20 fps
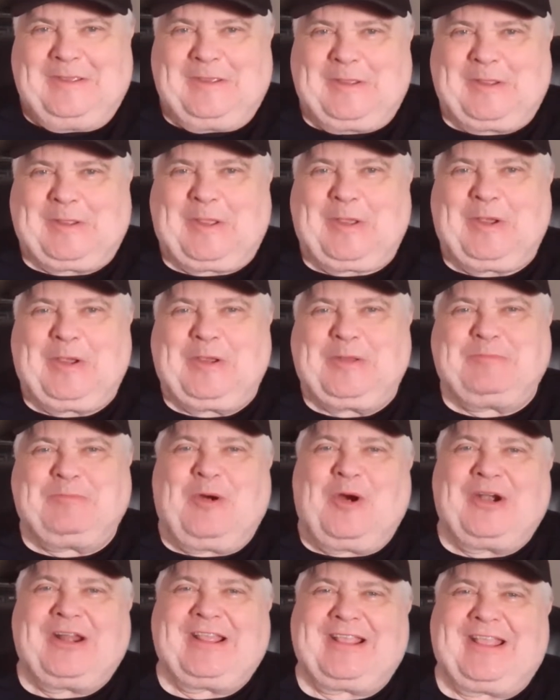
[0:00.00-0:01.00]
Good
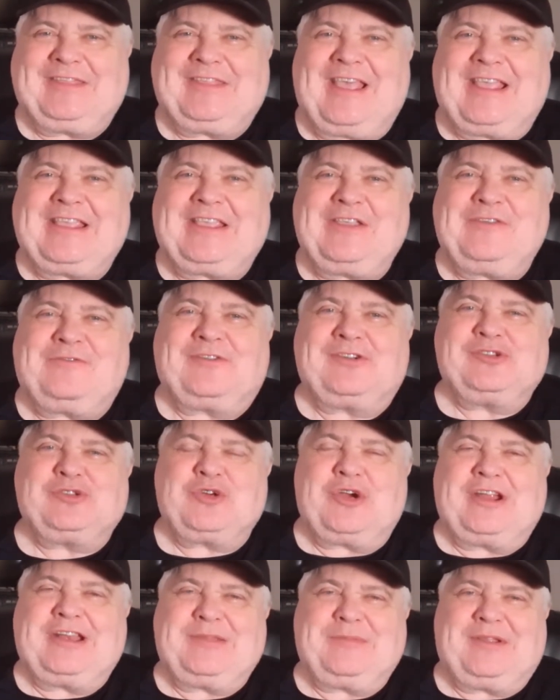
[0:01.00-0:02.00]
morning and thank you for
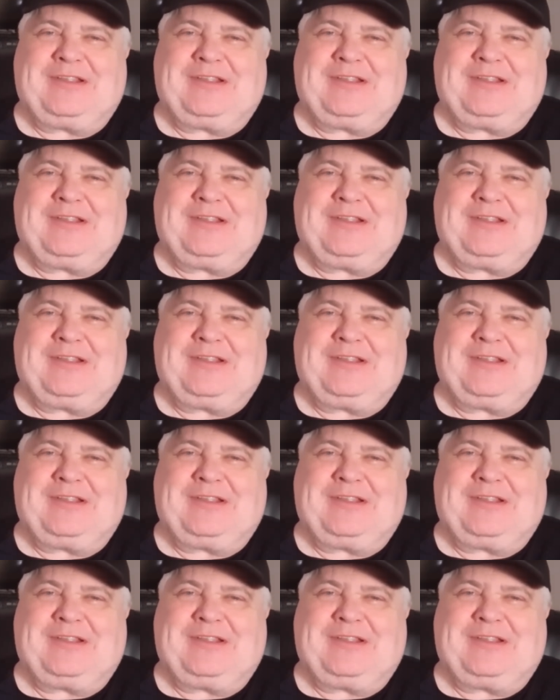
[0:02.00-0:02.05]
joining